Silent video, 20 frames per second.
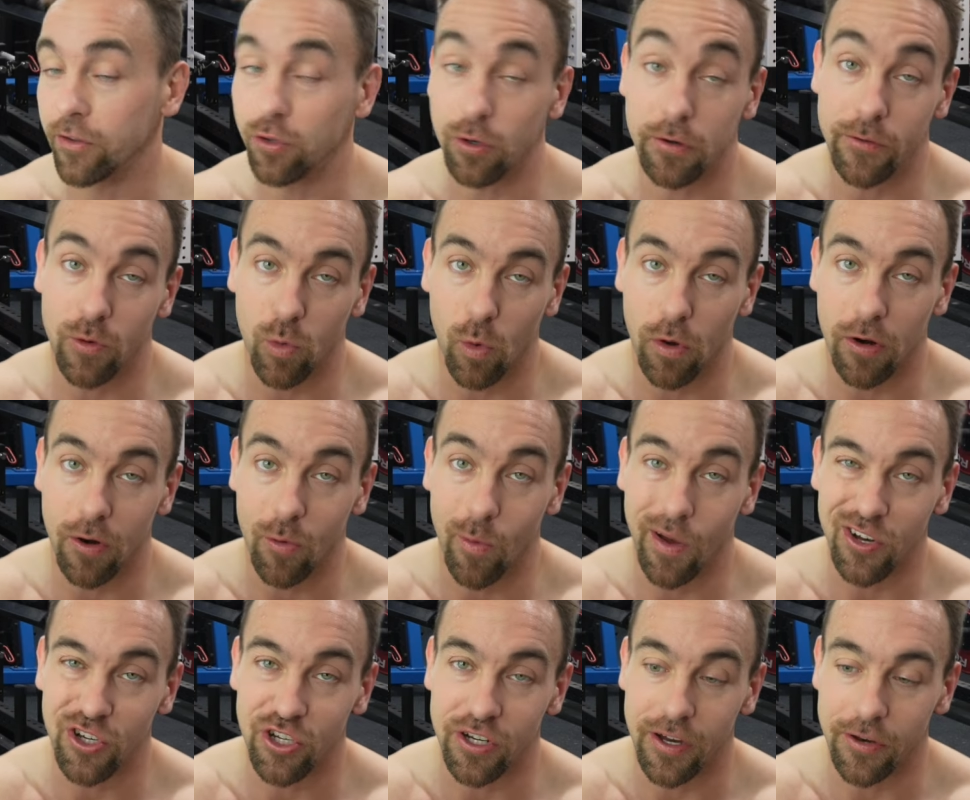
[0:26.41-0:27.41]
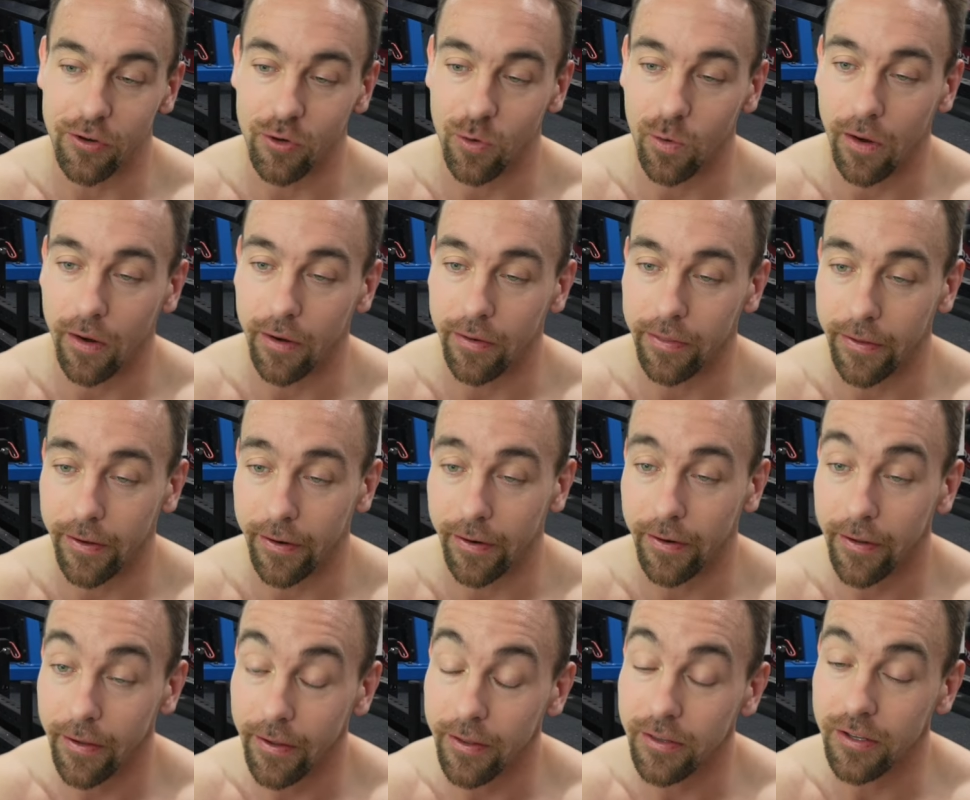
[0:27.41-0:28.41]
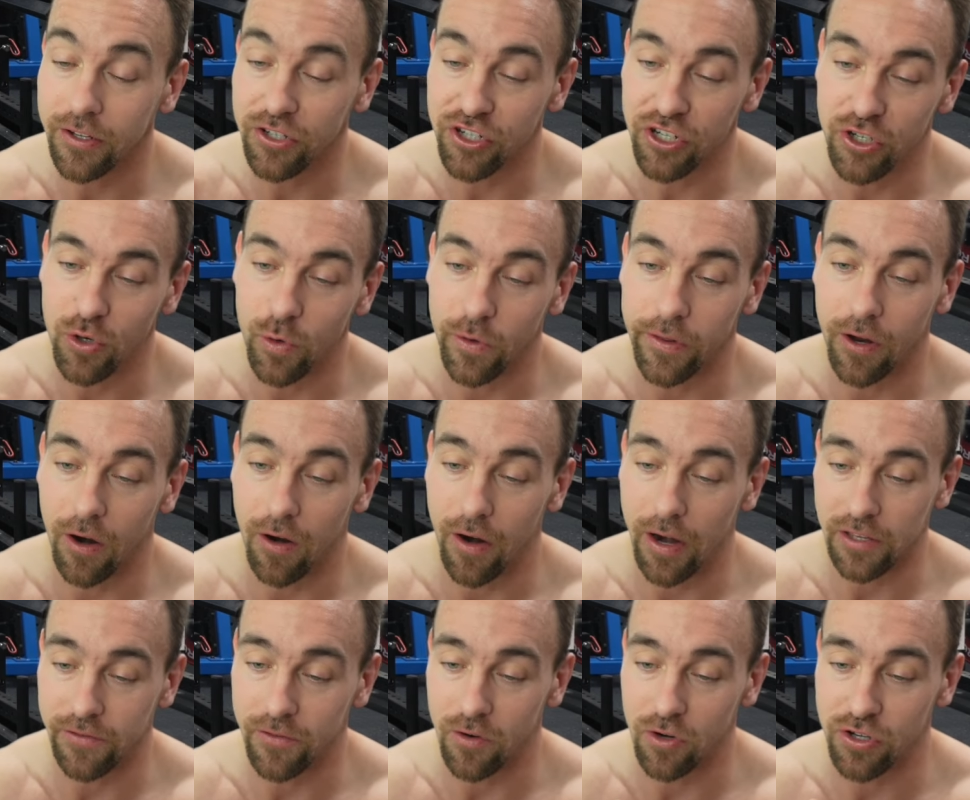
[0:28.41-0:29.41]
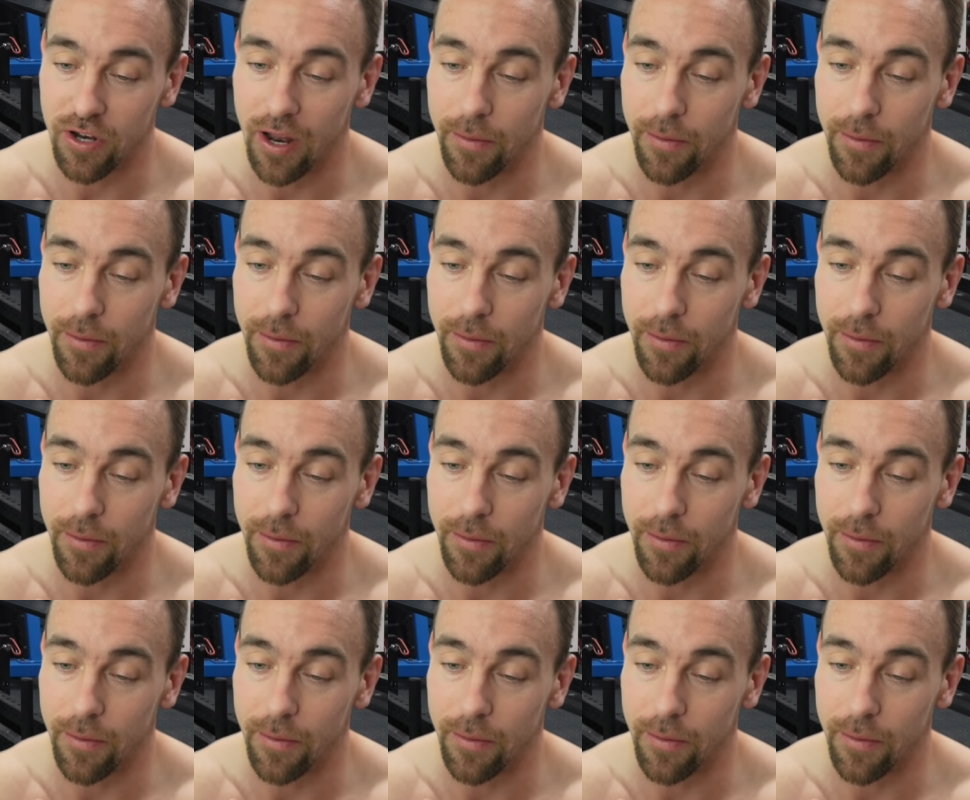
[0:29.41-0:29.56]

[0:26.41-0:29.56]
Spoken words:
So if you're wondering why she ain't doing anything, it's because she's doing the RX version.